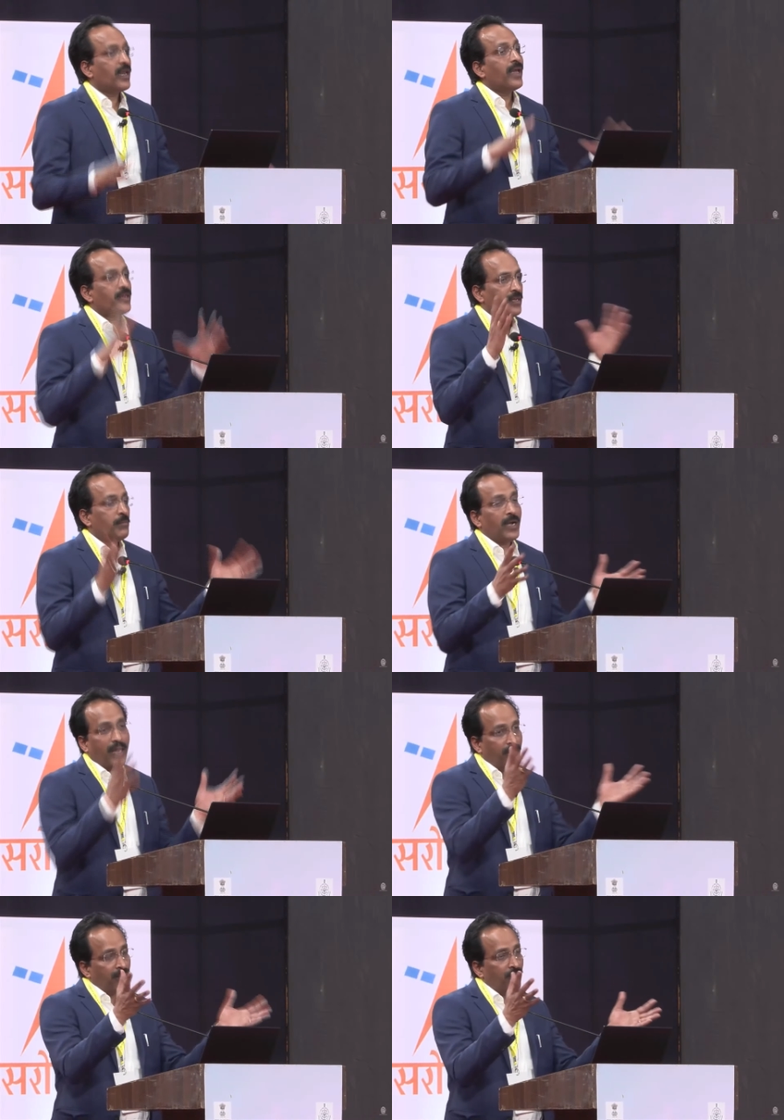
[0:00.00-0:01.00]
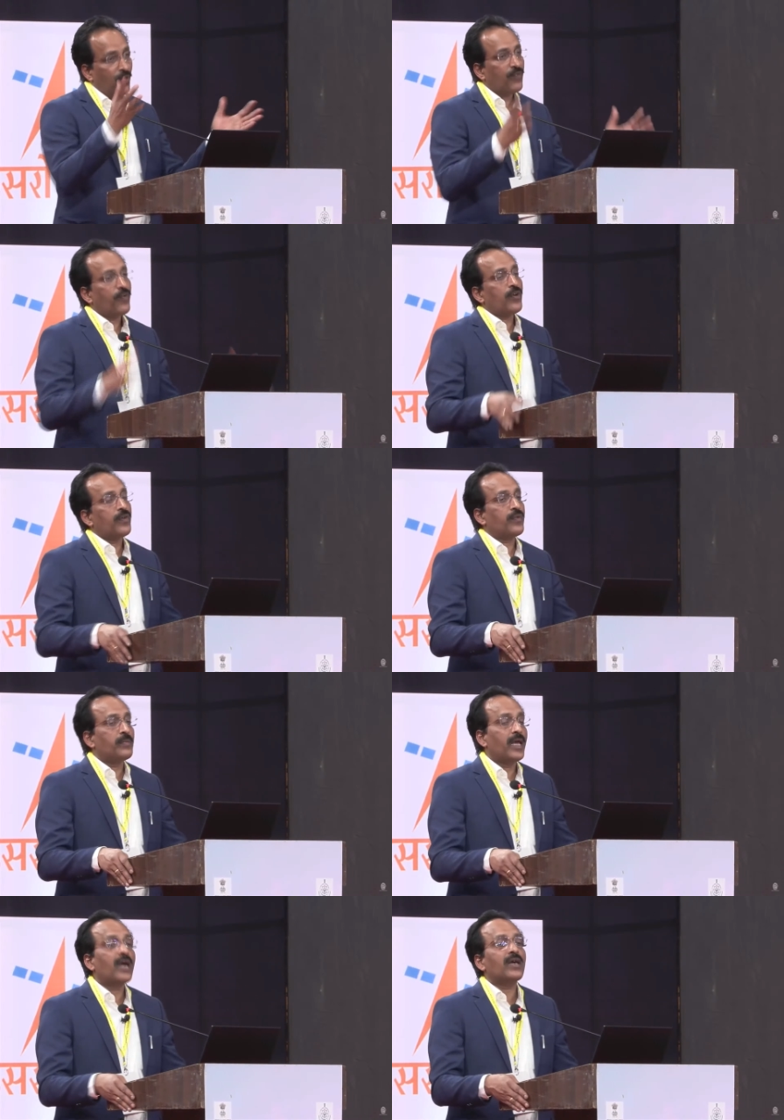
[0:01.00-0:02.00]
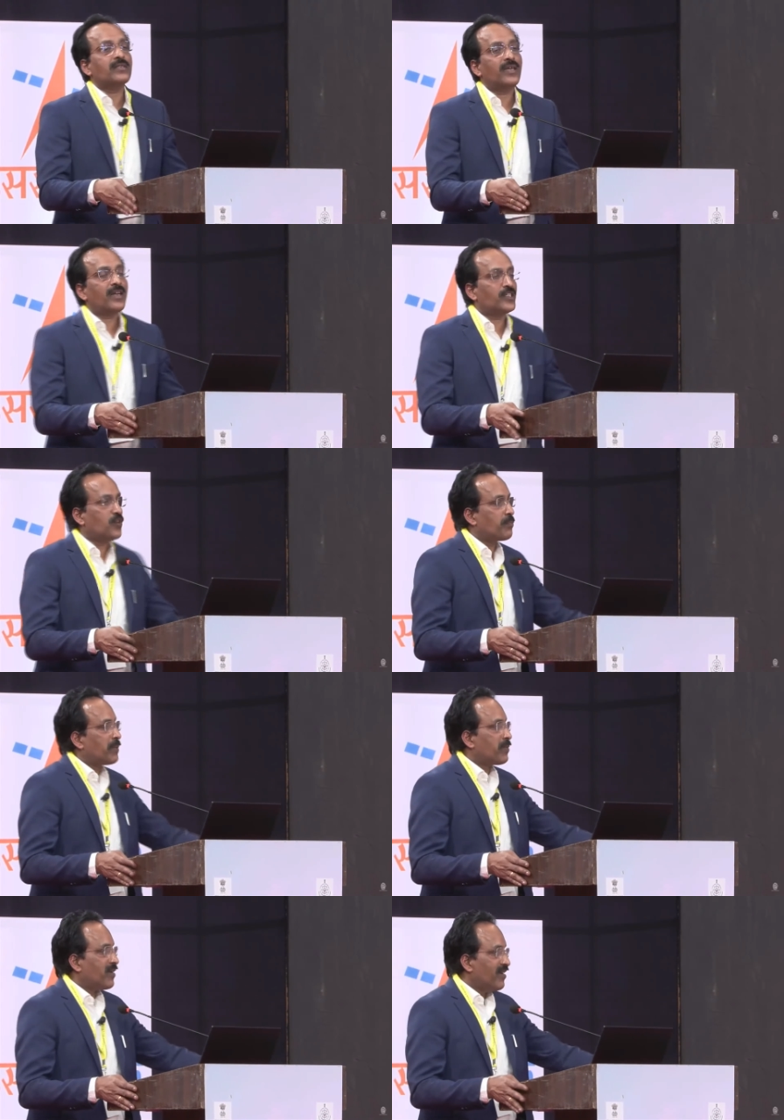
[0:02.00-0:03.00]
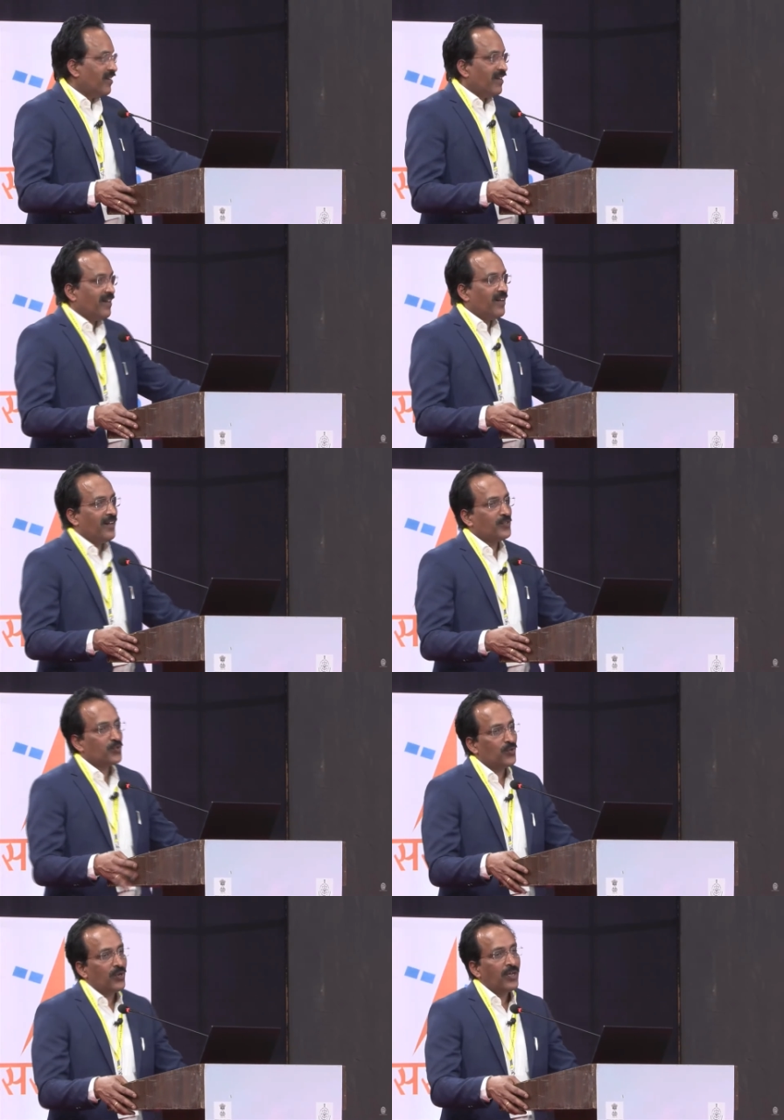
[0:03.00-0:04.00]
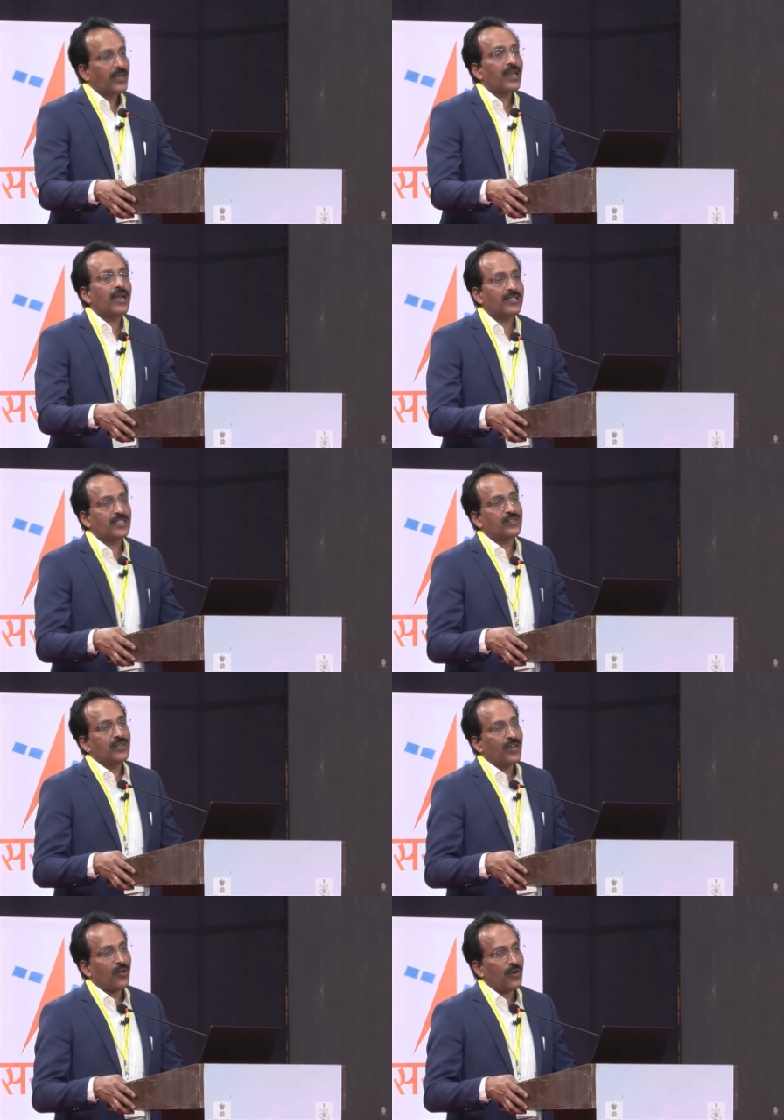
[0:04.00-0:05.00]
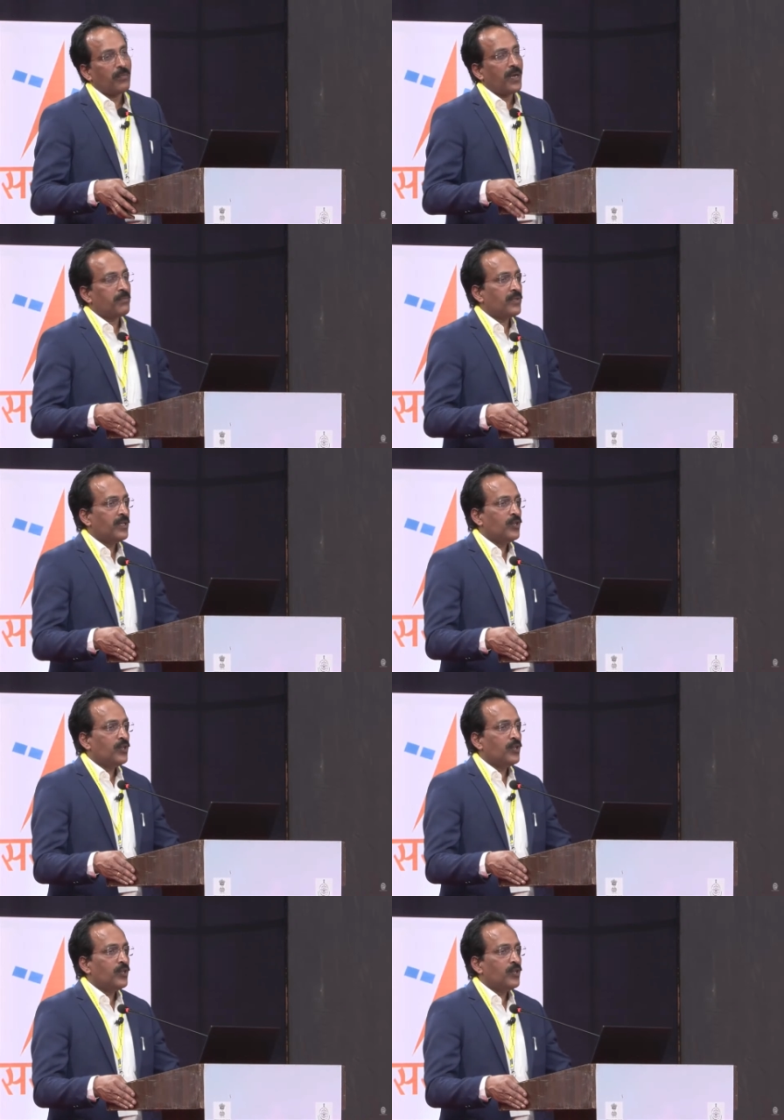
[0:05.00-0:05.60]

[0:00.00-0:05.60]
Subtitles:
create it. But I look forward from the younger generation of people to create this roadmap.